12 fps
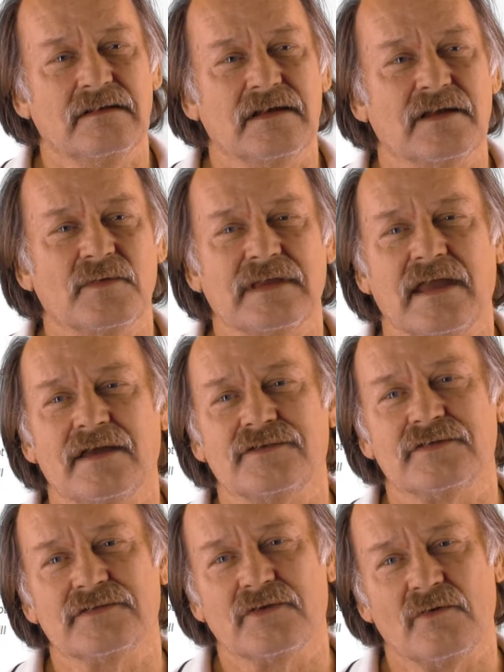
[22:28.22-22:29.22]
And we can't
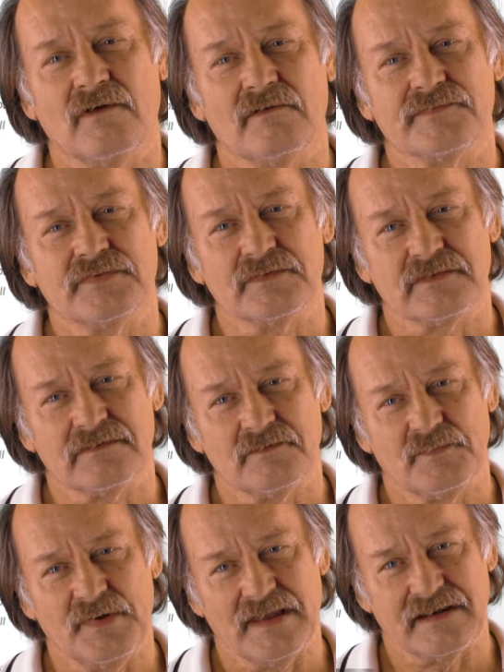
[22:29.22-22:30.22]
just go off to another
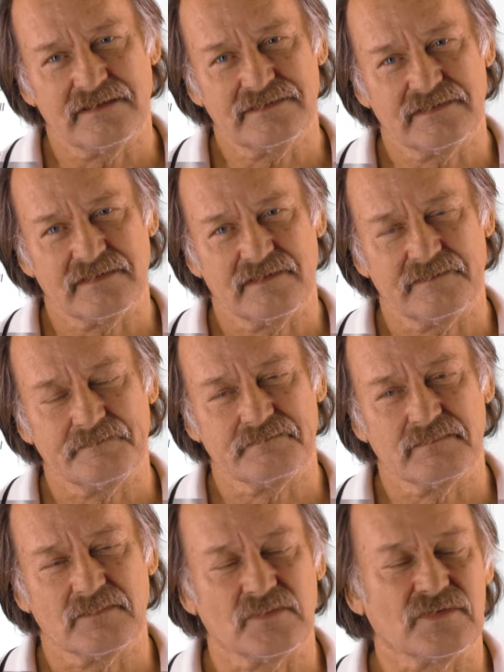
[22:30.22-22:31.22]
planet.
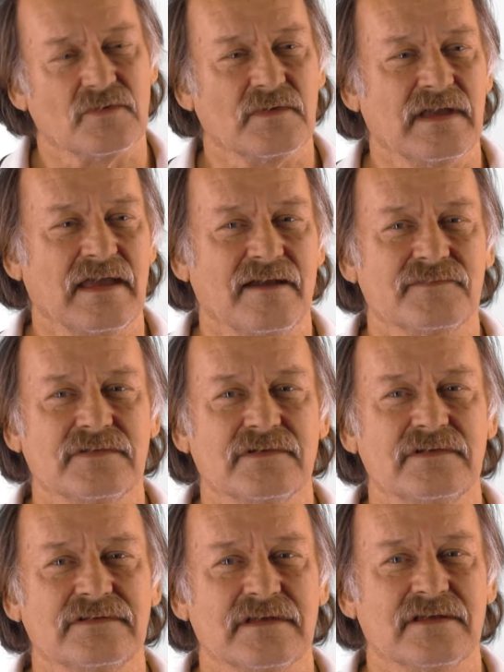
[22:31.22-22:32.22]
So we have to
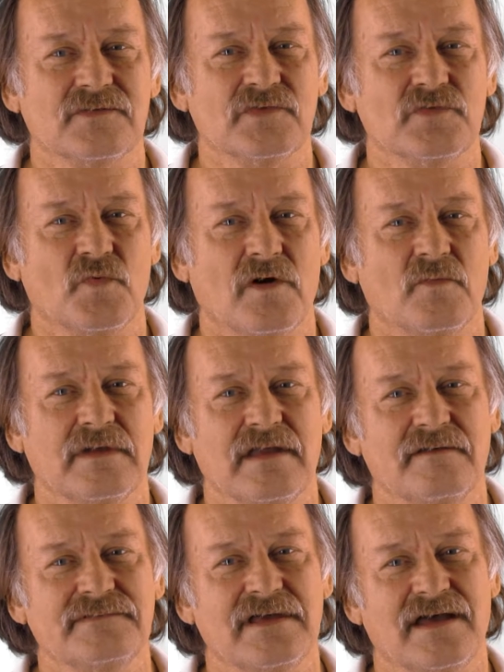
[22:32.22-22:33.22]
contend with what we
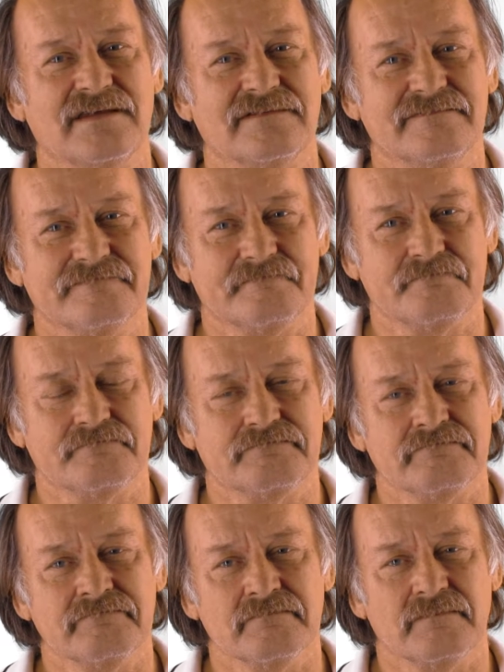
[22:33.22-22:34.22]
have done.
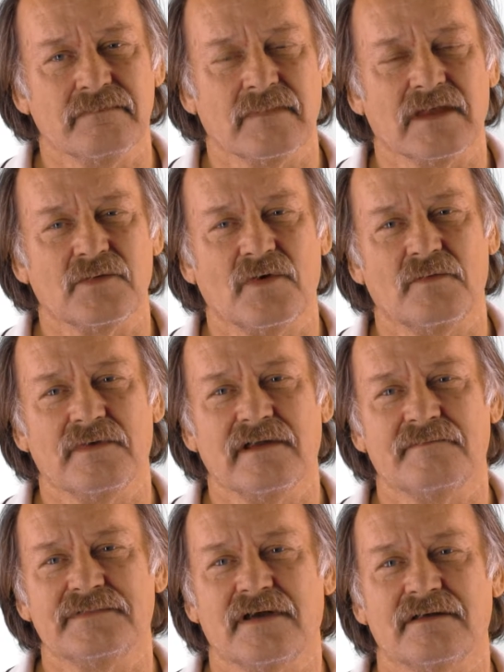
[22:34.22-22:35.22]
And what we
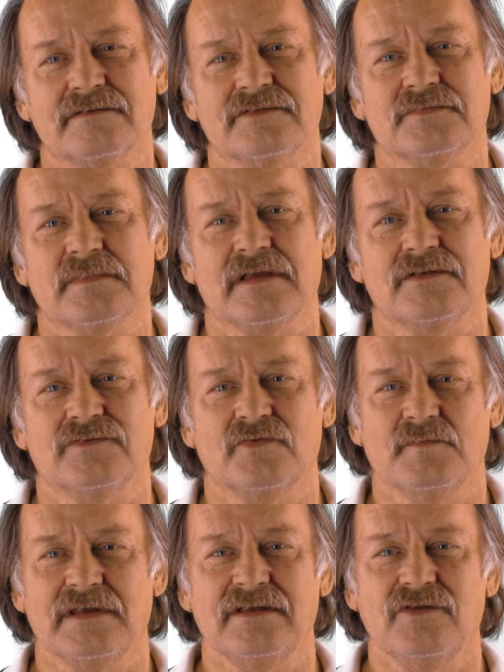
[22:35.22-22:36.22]
have done is made too
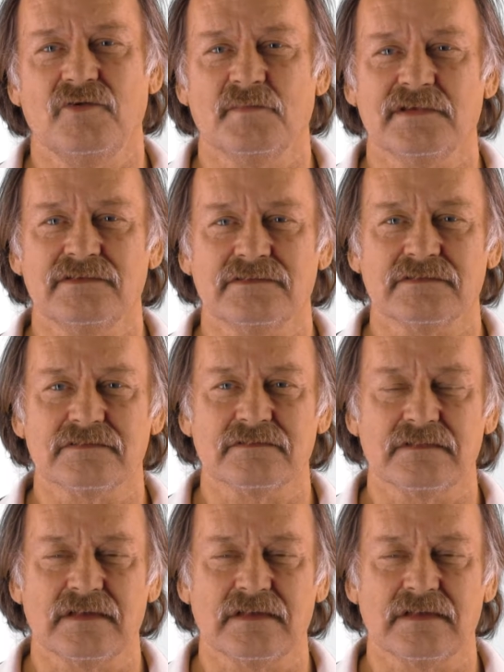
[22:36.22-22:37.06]
many humans.